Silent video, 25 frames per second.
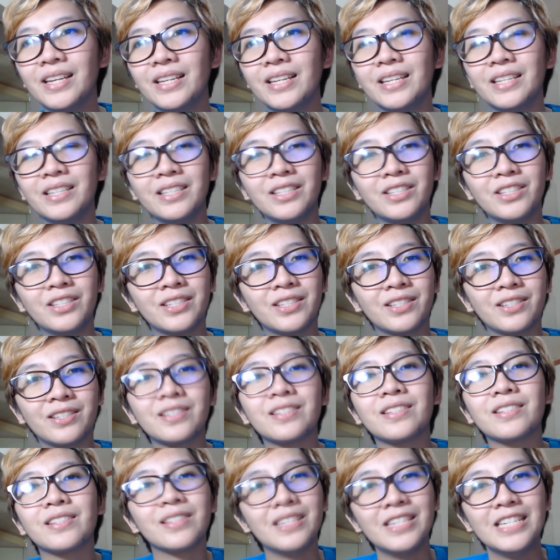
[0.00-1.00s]
and
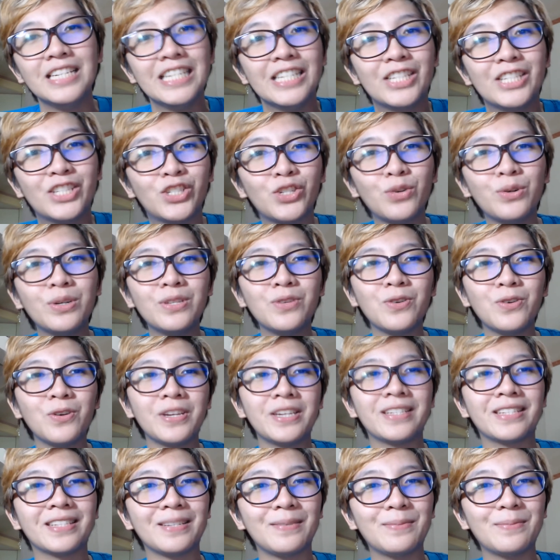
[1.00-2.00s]
it's it's so
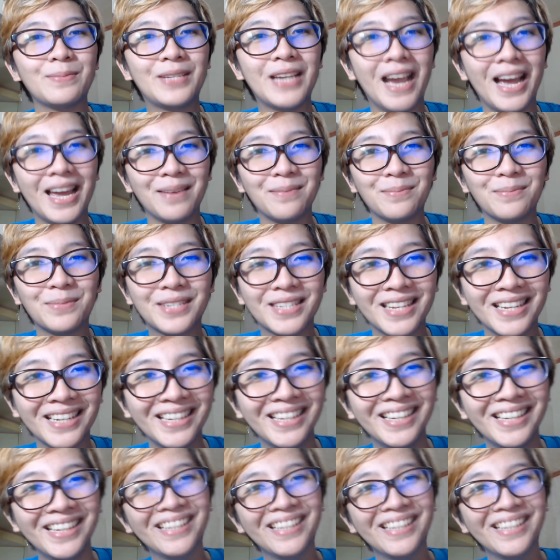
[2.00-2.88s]
annoying sometimes.